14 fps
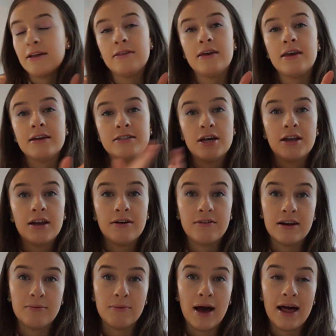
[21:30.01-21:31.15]
I think it turned out
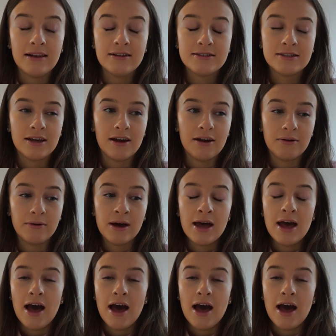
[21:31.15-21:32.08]
really well, so